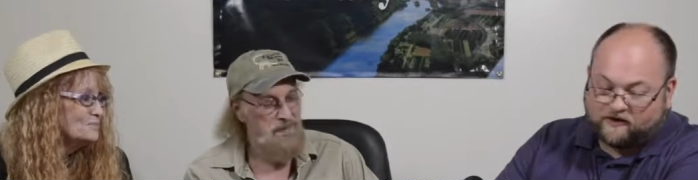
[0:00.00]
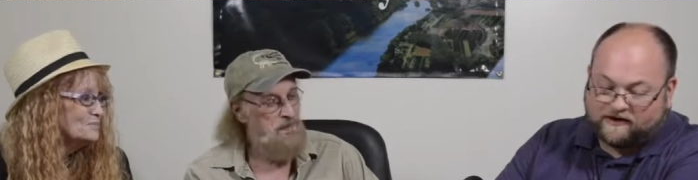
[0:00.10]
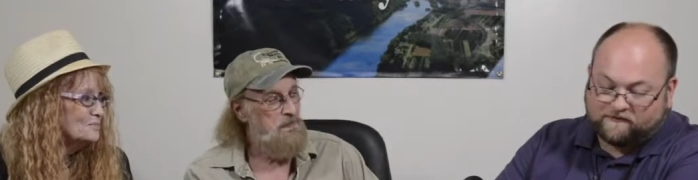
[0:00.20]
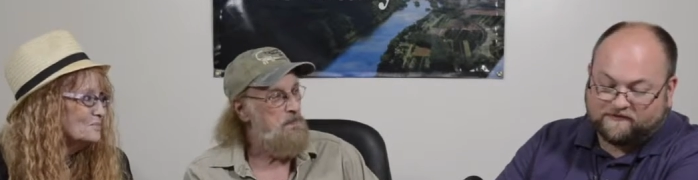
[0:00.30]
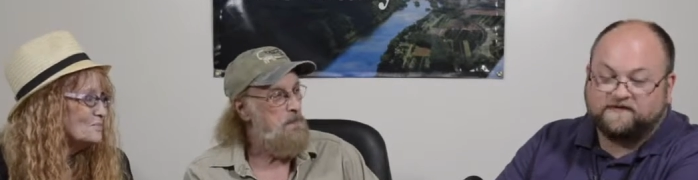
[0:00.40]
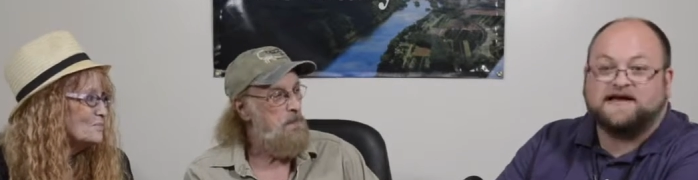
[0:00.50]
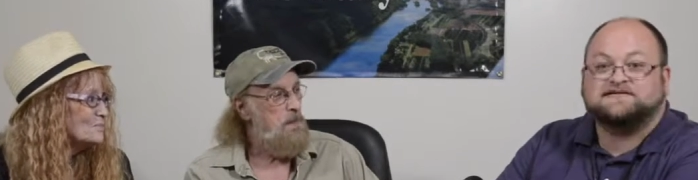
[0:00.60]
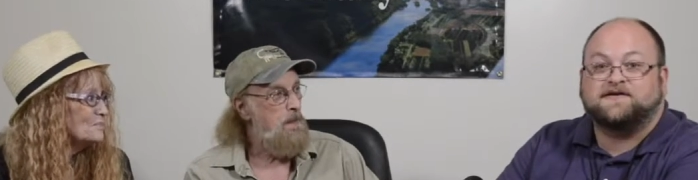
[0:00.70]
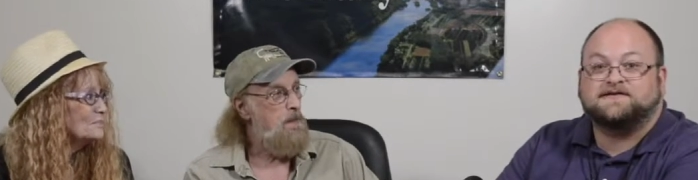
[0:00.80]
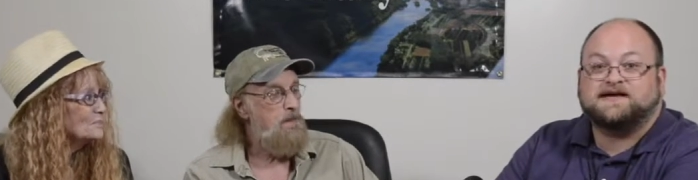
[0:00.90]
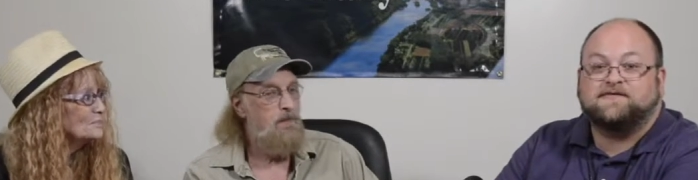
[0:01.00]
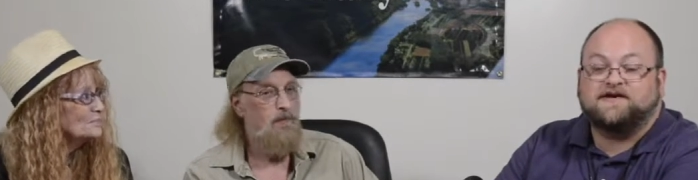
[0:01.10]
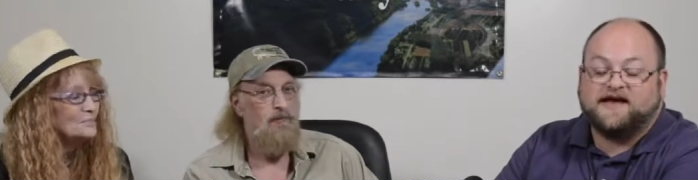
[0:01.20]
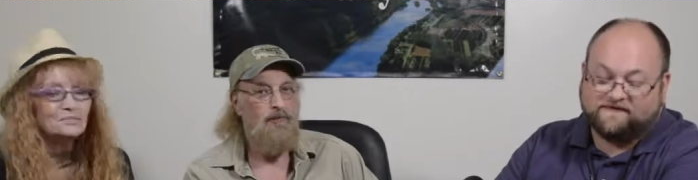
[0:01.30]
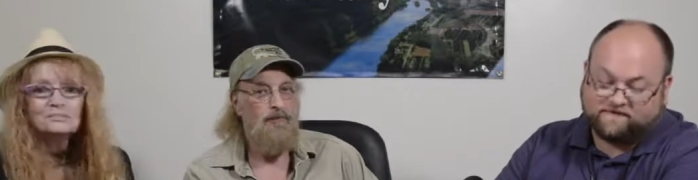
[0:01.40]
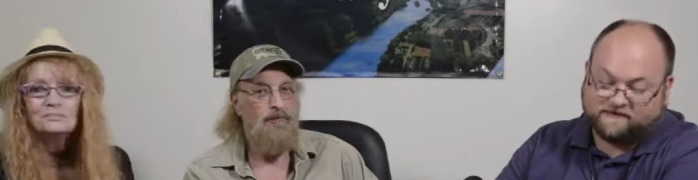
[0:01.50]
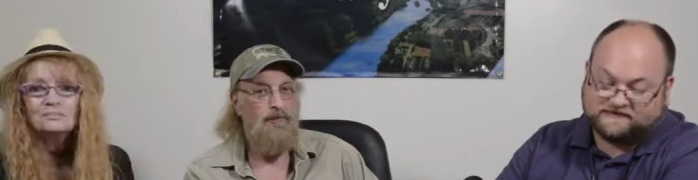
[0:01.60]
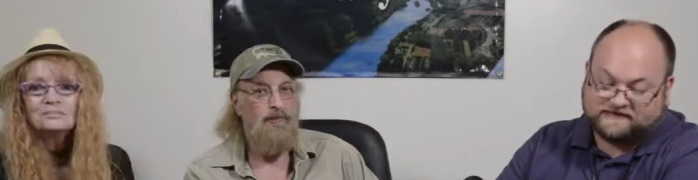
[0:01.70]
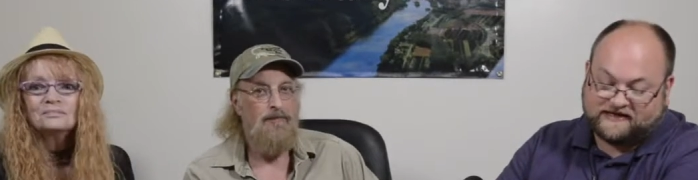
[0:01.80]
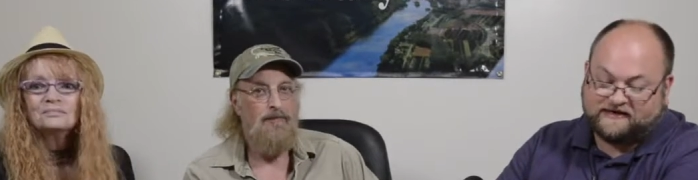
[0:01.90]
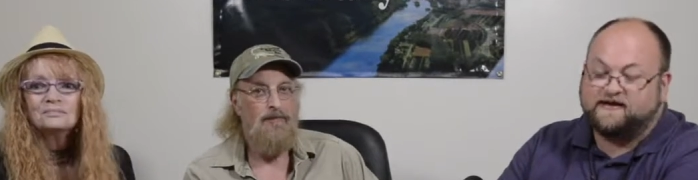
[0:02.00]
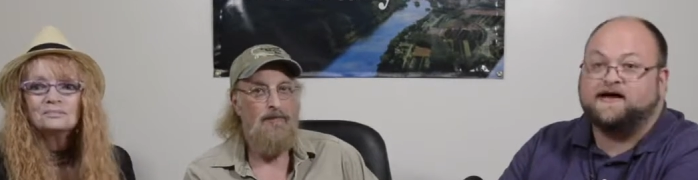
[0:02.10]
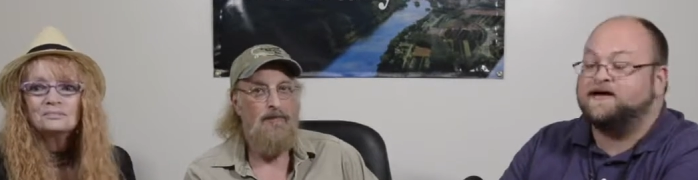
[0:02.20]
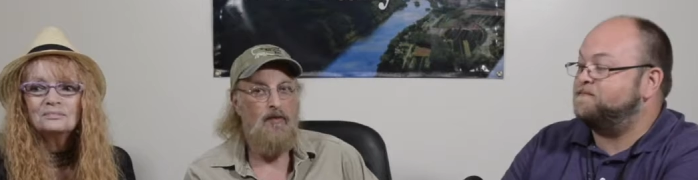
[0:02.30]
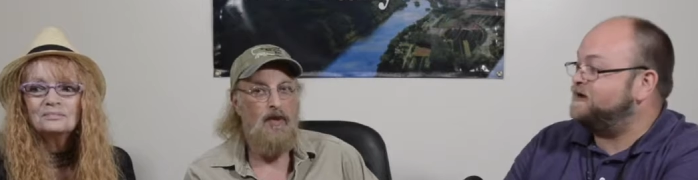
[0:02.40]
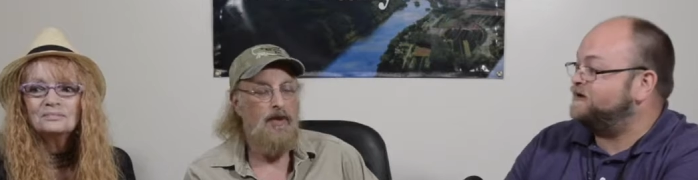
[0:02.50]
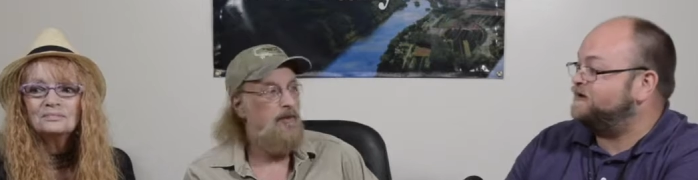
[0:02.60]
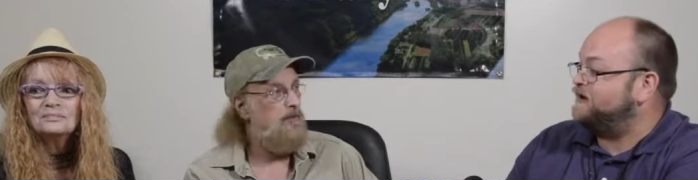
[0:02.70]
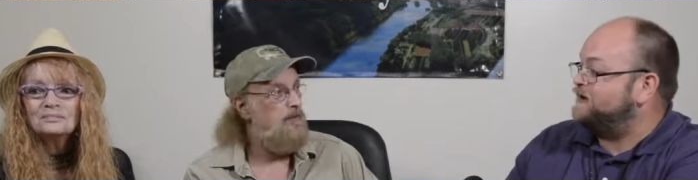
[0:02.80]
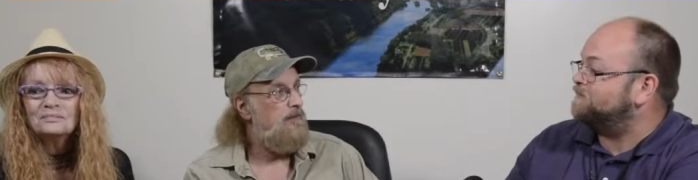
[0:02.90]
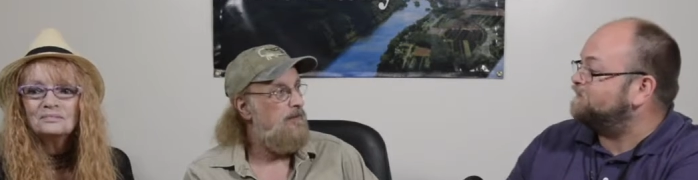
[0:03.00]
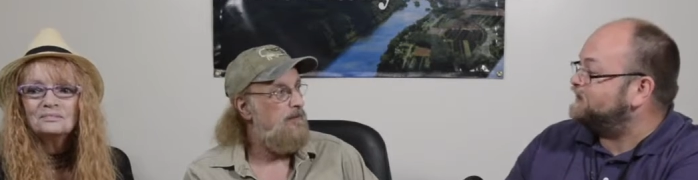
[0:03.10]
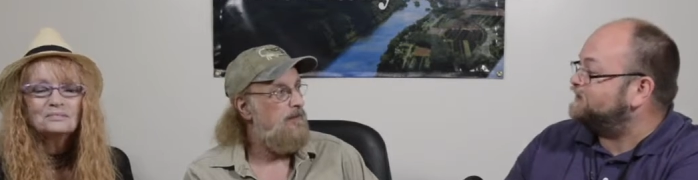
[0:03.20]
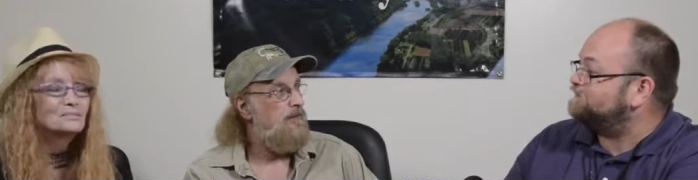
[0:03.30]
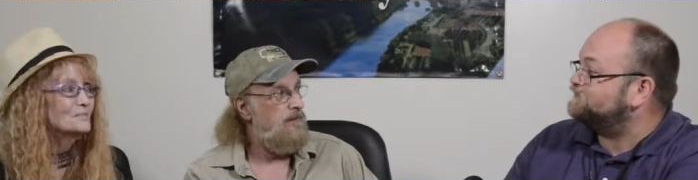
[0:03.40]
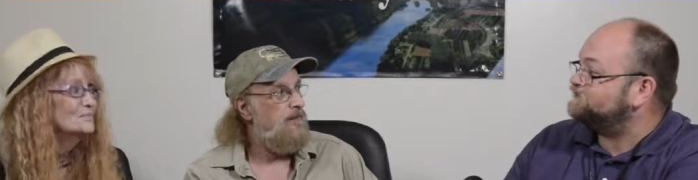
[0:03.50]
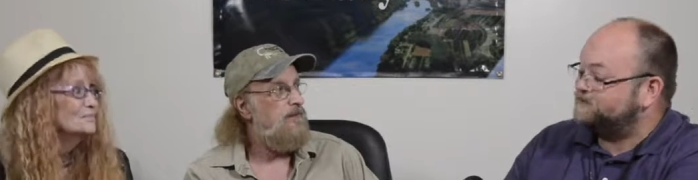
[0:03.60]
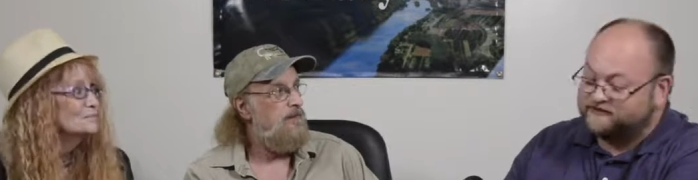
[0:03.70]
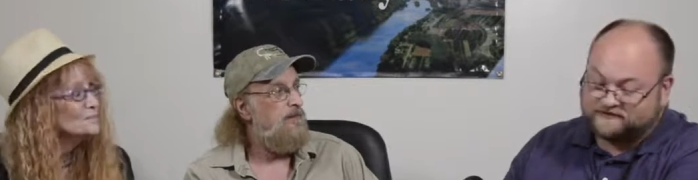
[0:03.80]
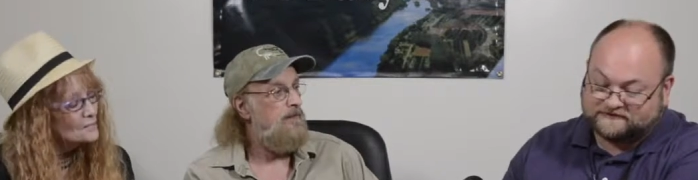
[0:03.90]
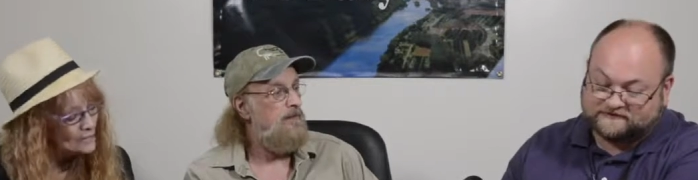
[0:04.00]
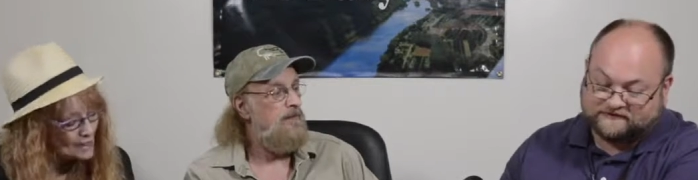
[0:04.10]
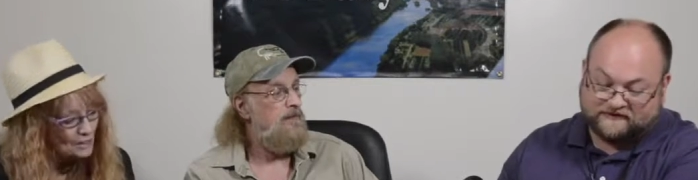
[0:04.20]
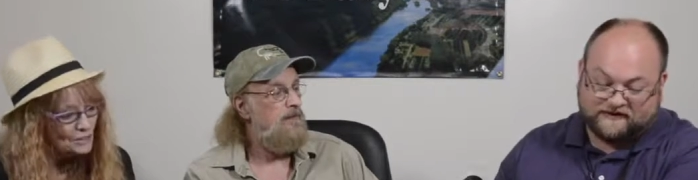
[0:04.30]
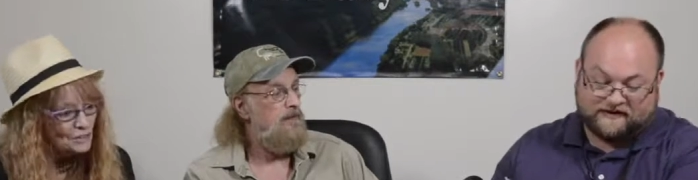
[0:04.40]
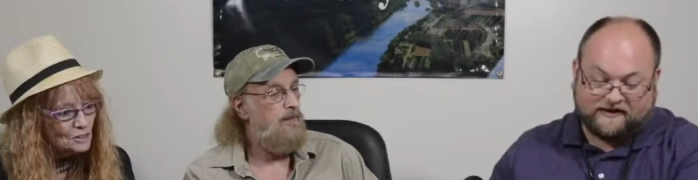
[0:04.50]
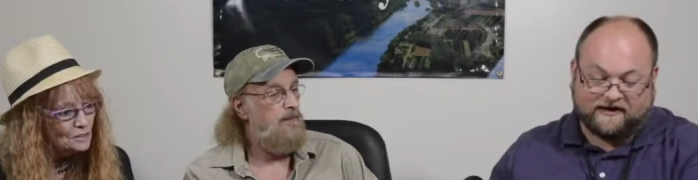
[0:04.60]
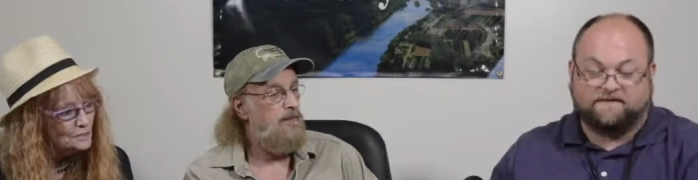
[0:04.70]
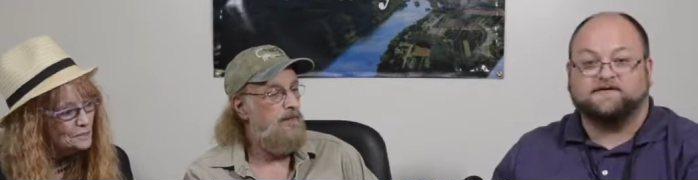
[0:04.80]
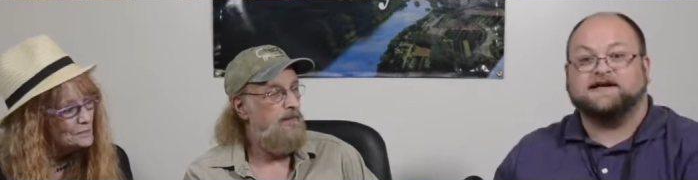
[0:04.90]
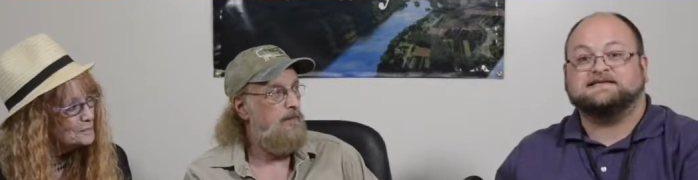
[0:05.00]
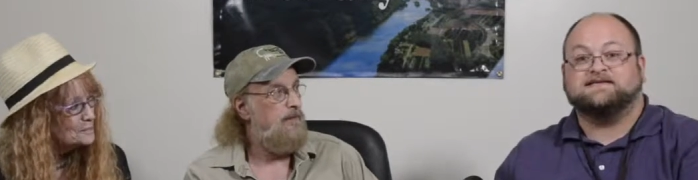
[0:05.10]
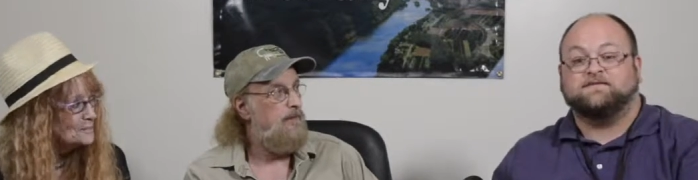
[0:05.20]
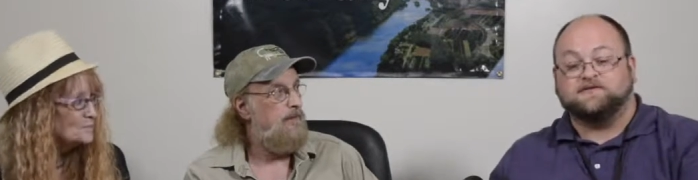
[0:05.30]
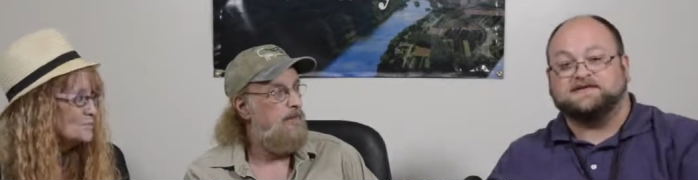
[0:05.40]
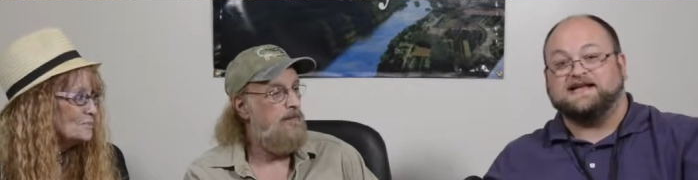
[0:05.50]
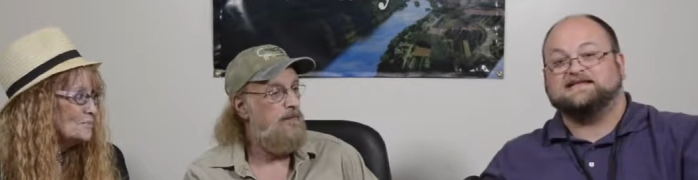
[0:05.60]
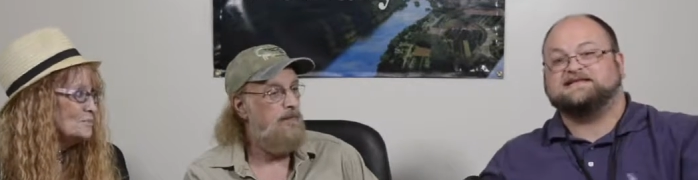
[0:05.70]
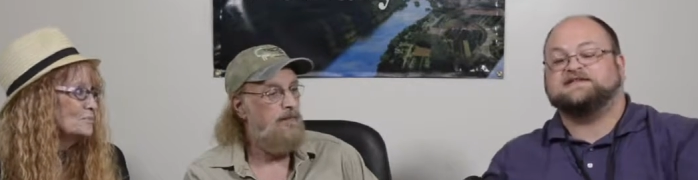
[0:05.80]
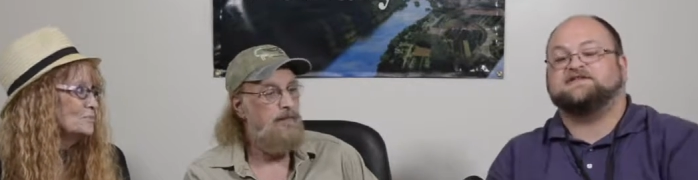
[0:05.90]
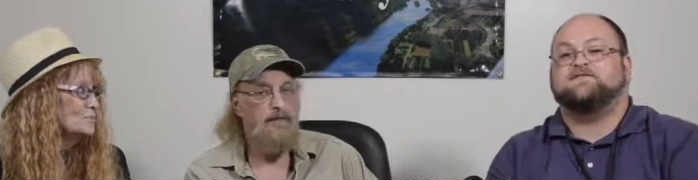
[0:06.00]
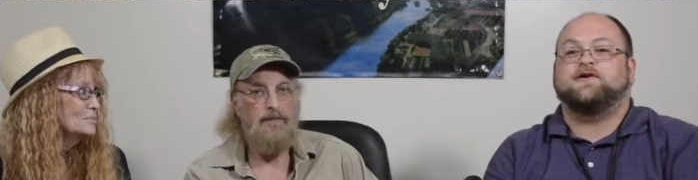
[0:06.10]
Speaker 1: all right. Well, that's all the time we have for today. Uh, Barry, April, thank you for joining us. Thank you. Uh, for, days, for today's edition of